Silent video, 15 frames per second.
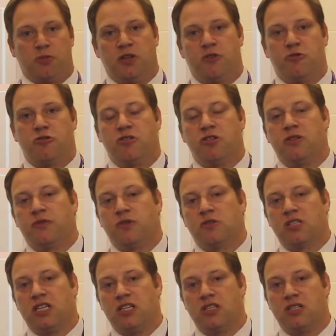and if there are individual
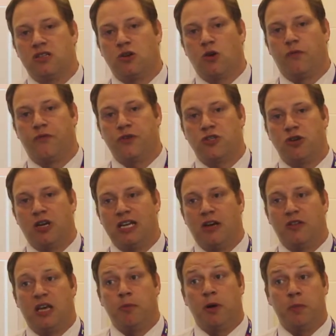teachers in the conference right now,
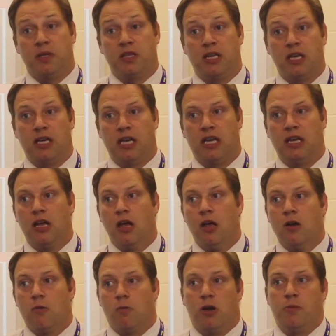they might be thinking,
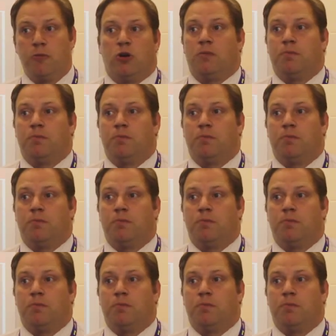well, I'm not